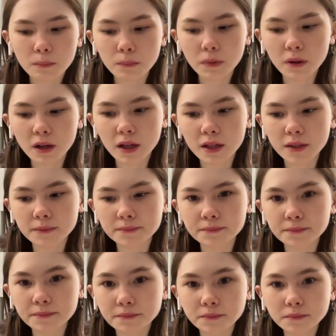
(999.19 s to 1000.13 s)
but
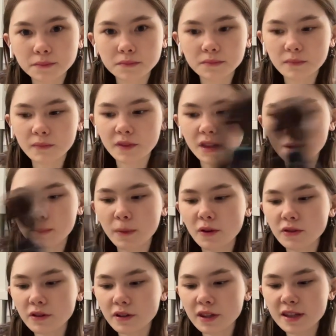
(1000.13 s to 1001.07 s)
they're
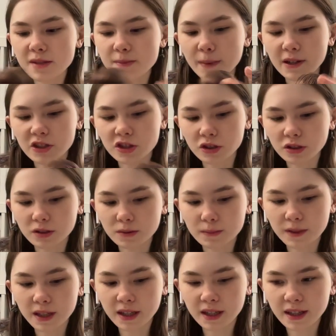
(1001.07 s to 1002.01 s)
both really special to
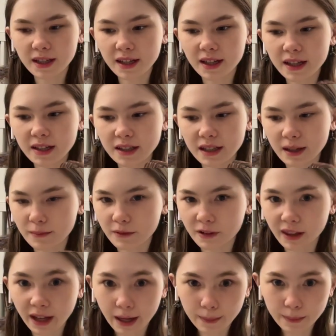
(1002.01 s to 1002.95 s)
me, and I'm
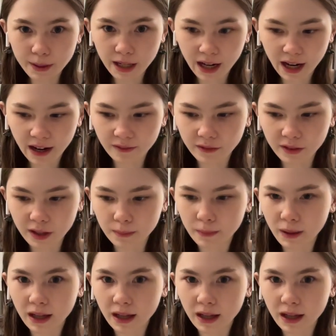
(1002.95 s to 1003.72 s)
really happy to have them.